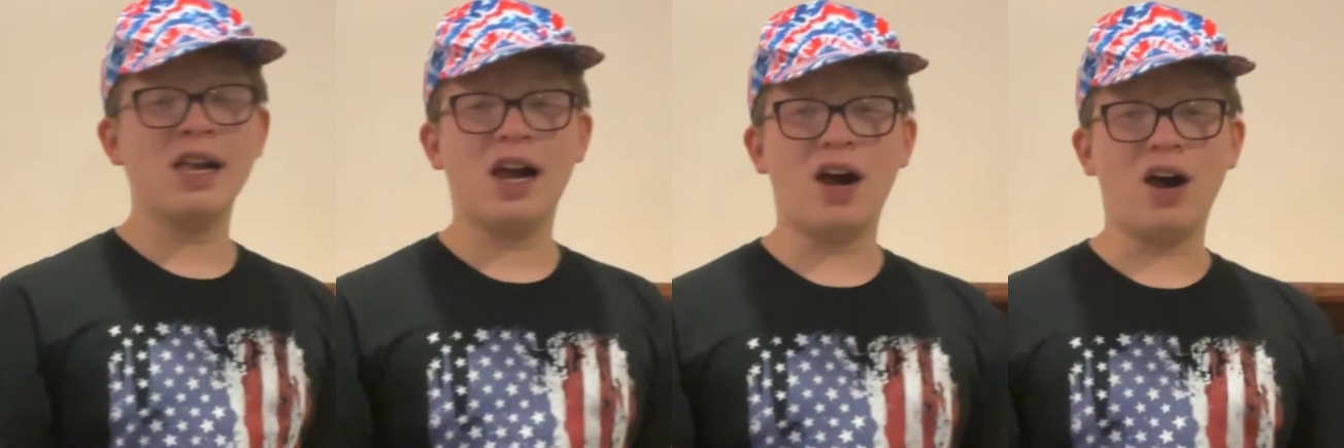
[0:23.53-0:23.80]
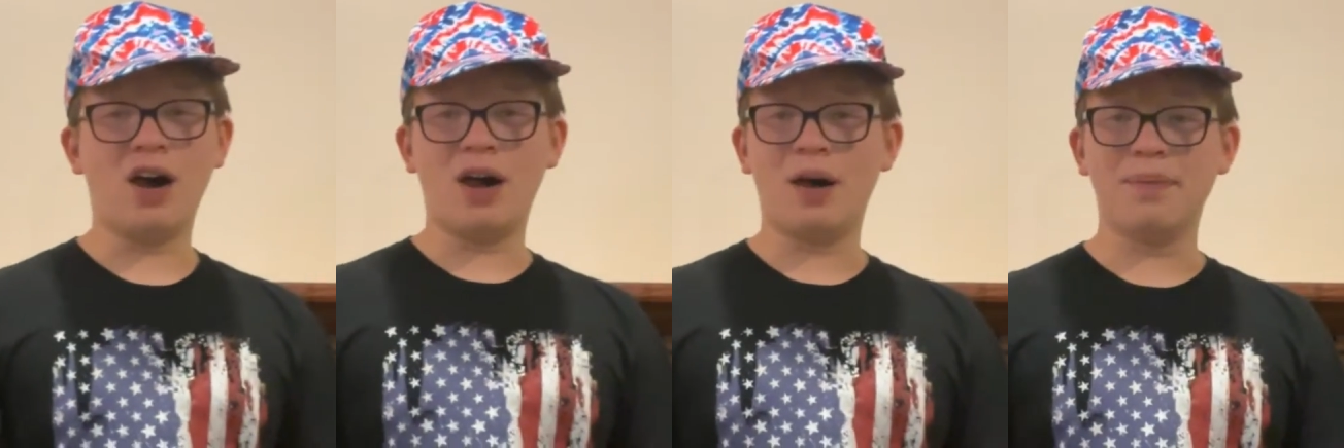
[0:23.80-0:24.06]

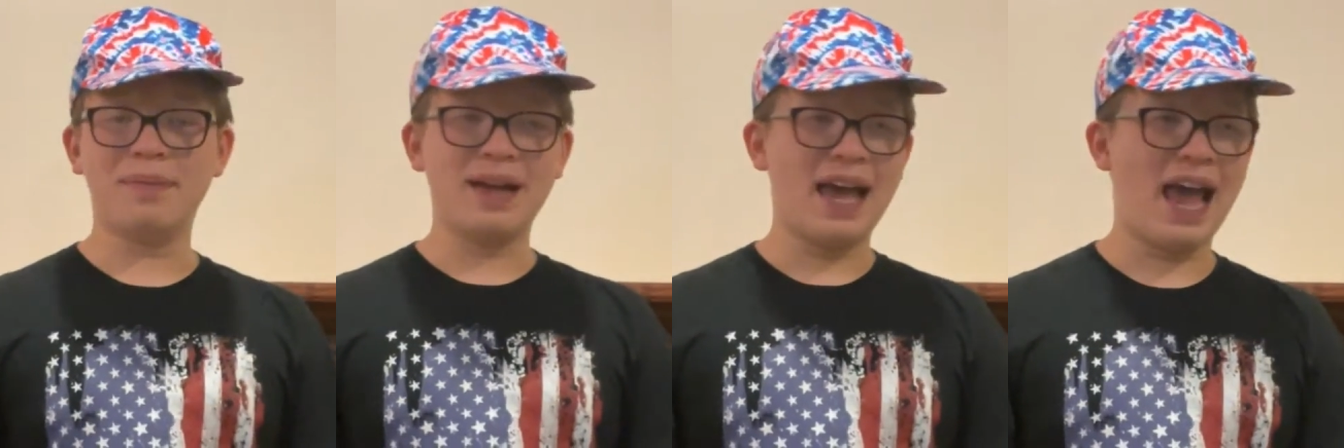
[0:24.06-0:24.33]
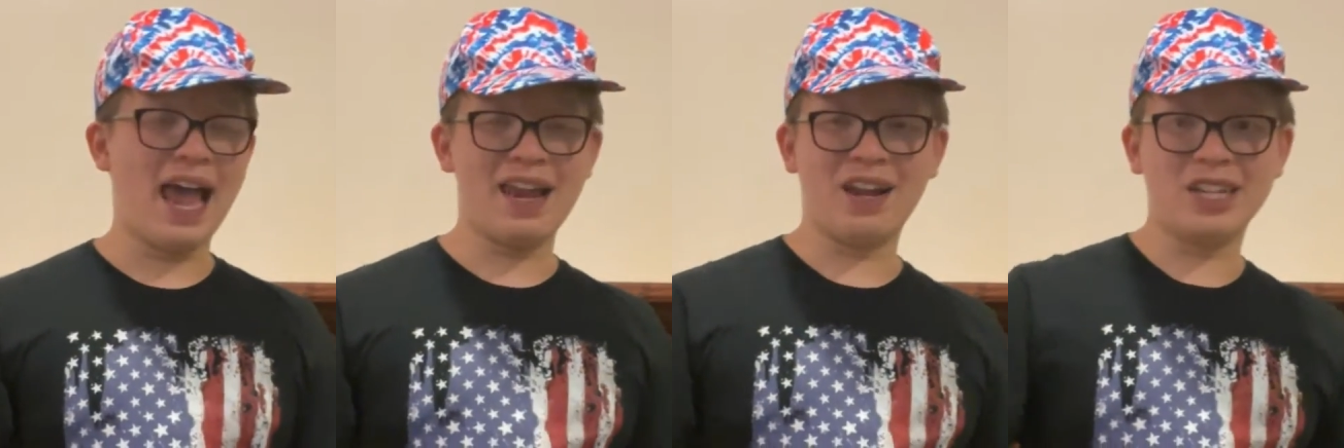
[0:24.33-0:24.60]

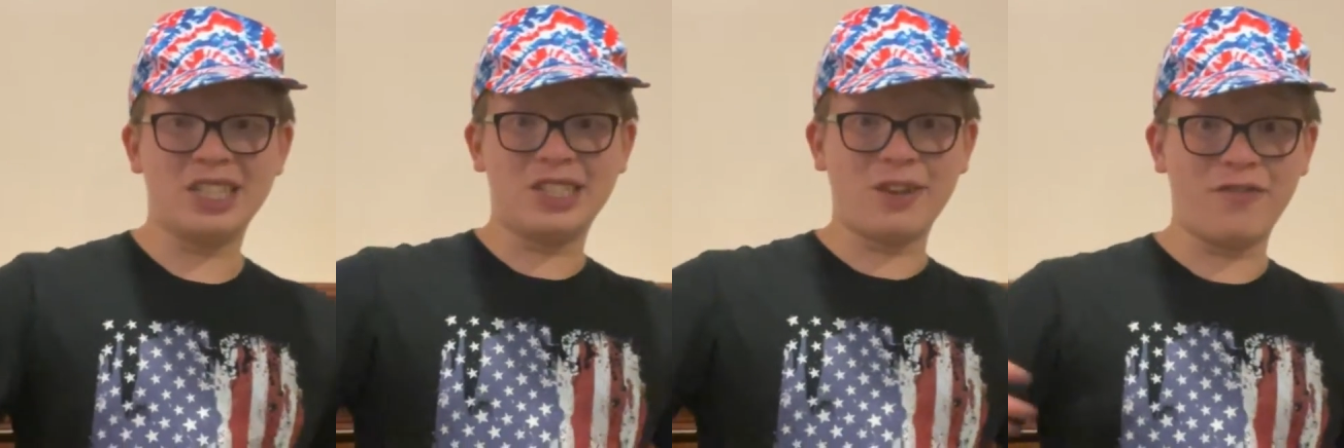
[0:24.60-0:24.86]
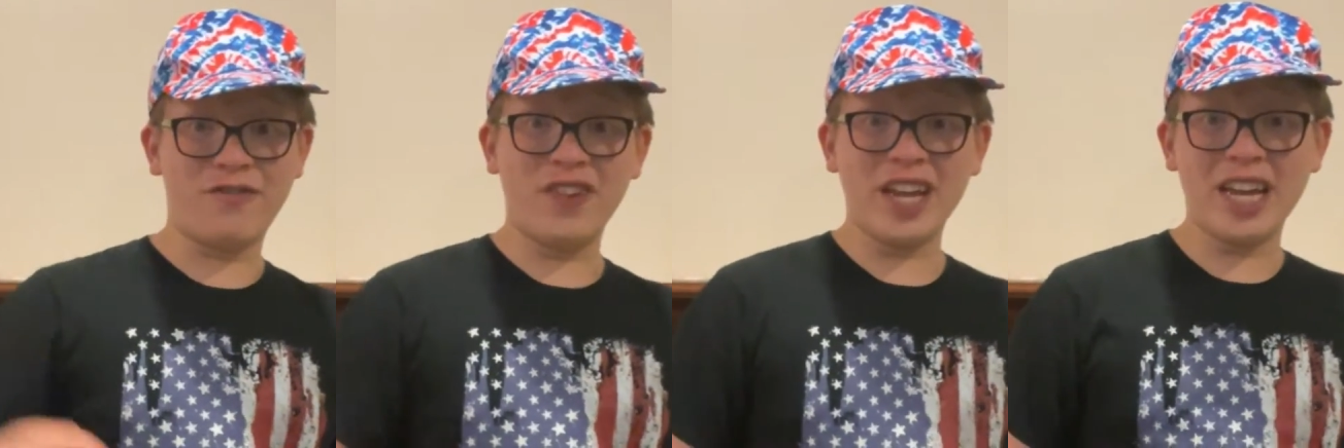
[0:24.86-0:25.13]
and us
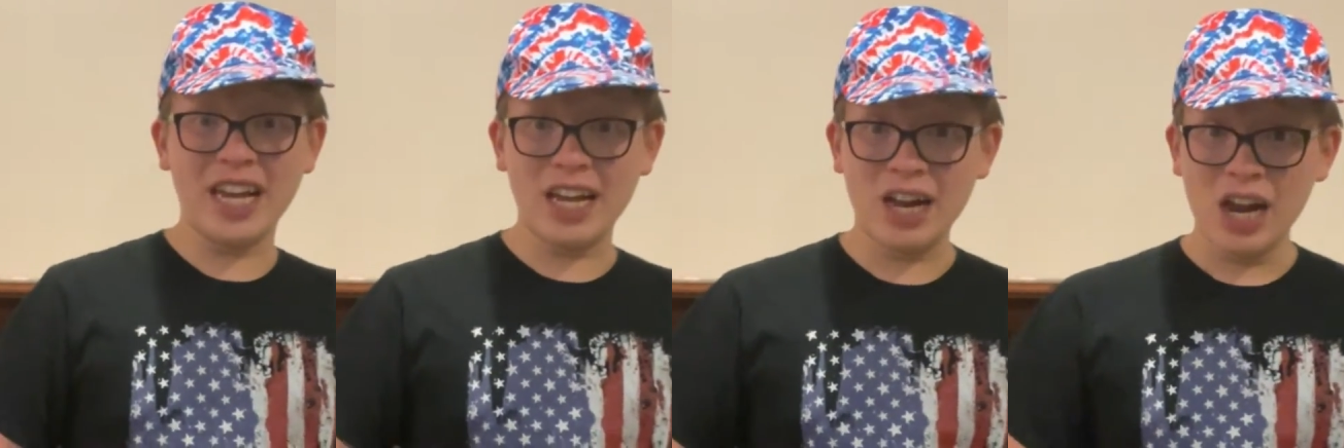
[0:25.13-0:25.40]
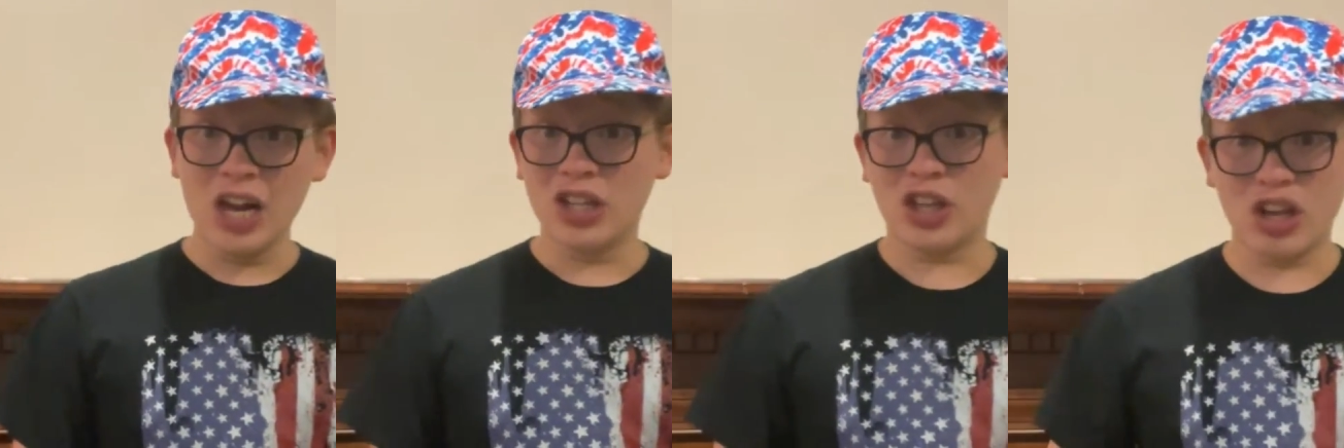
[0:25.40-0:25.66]

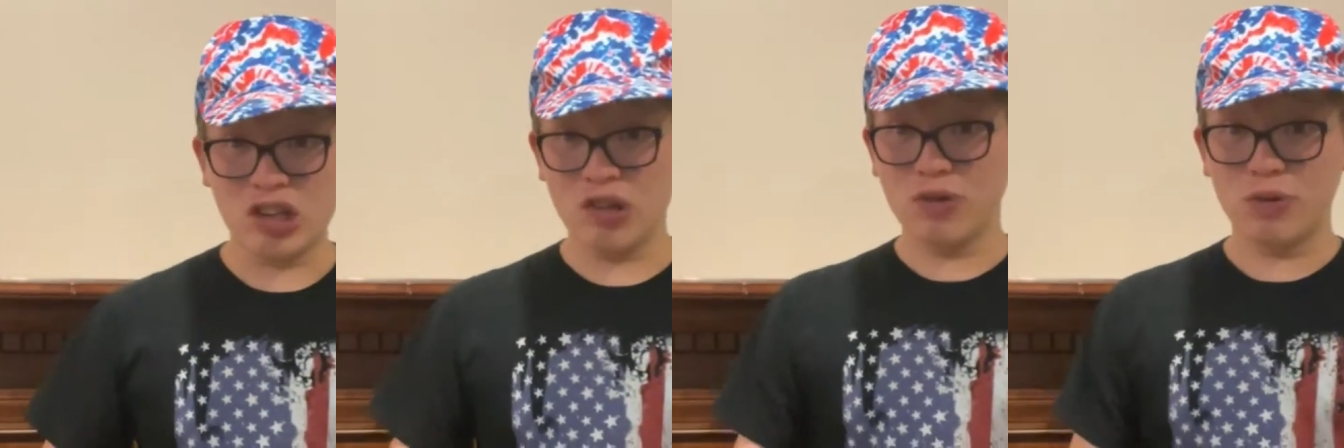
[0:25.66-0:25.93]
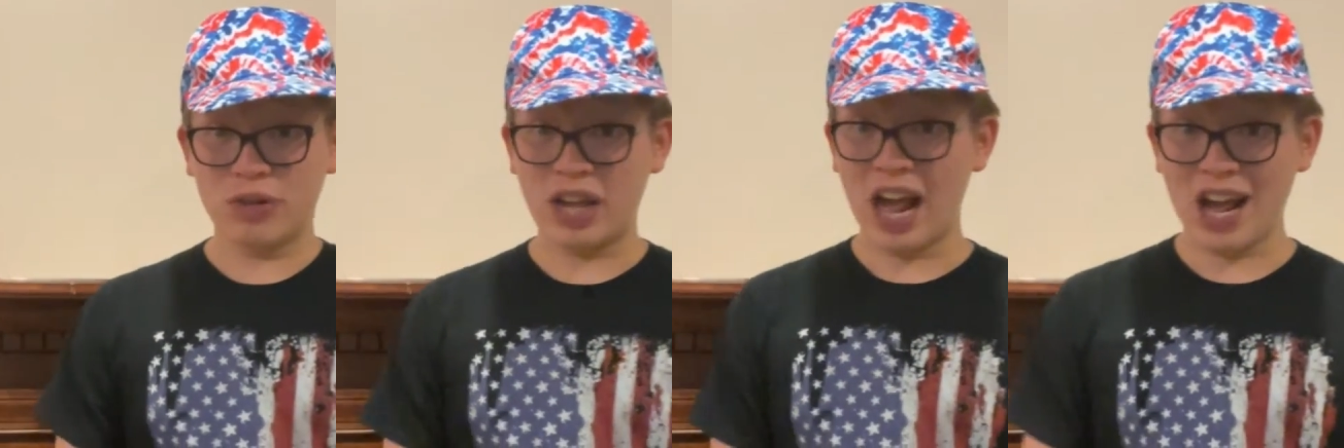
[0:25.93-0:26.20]
defeating the
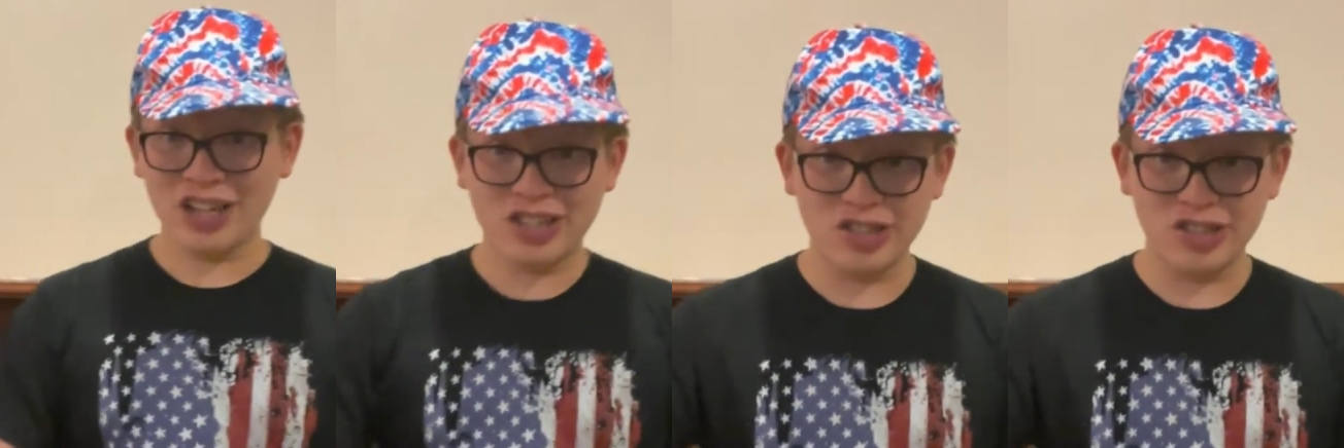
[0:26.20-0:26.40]
UK.